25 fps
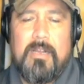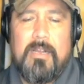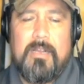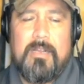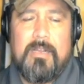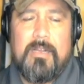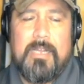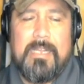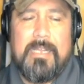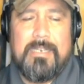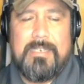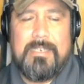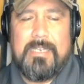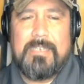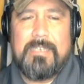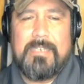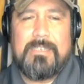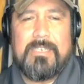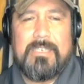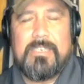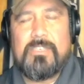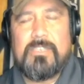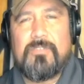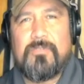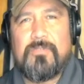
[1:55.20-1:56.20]

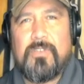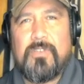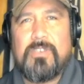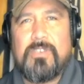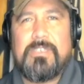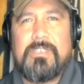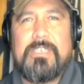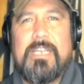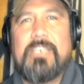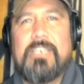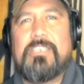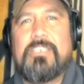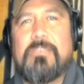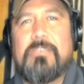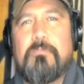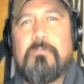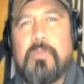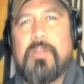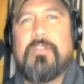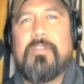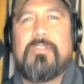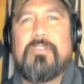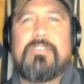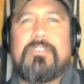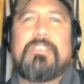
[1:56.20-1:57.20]
indigenous First Nation
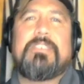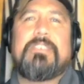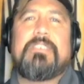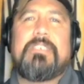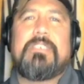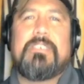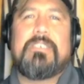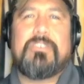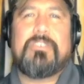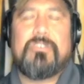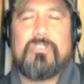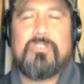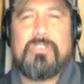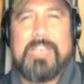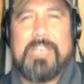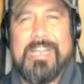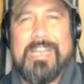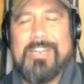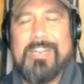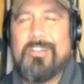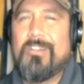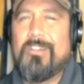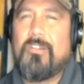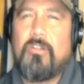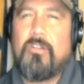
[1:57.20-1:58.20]
brothers and sisters
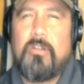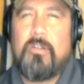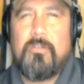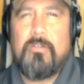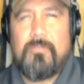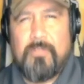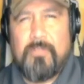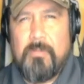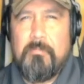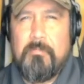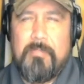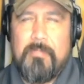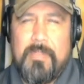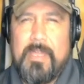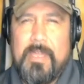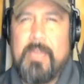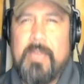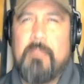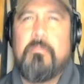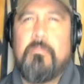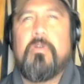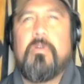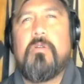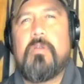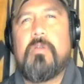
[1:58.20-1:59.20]
and learn from
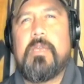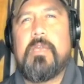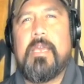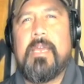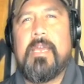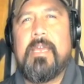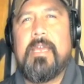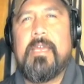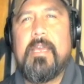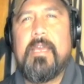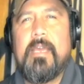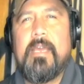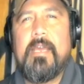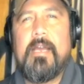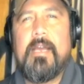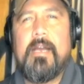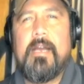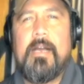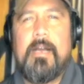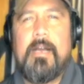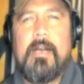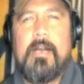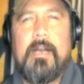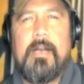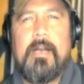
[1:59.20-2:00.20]
them, okay?
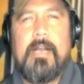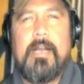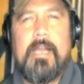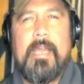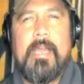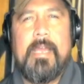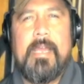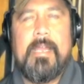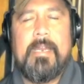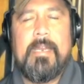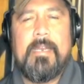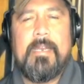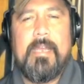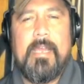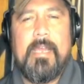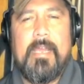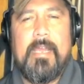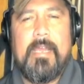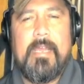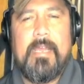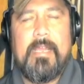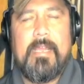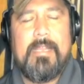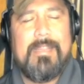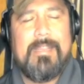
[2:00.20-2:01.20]
And
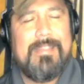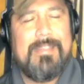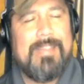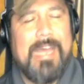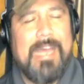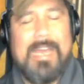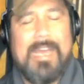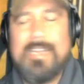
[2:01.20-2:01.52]
that